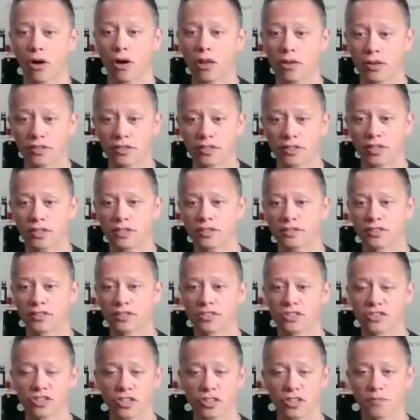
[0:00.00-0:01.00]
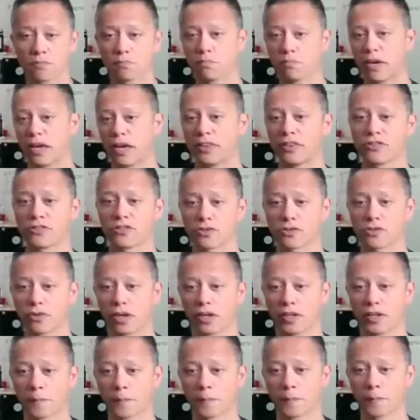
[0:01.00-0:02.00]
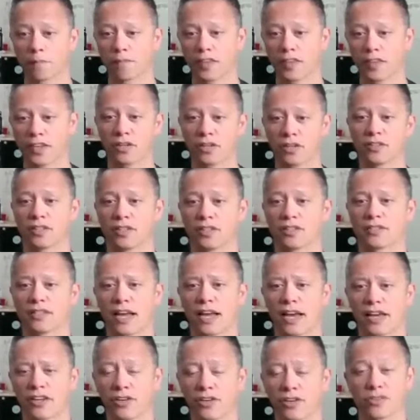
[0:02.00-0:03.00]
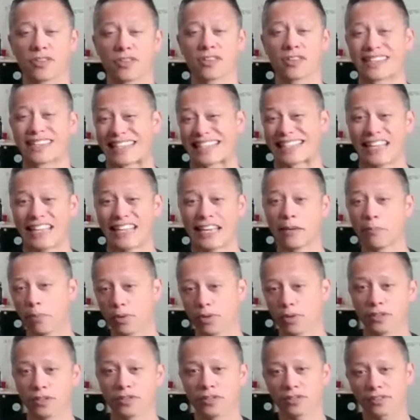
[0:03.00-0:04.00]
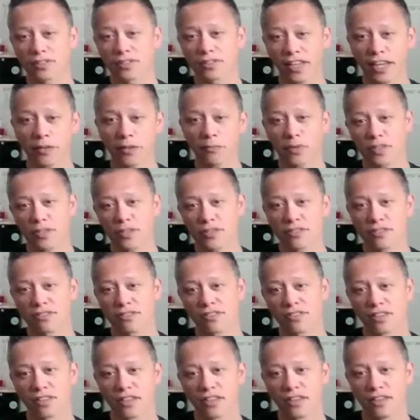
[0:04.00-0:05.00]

All it does is just bend and straighten. And it's on this side here, the stable segments.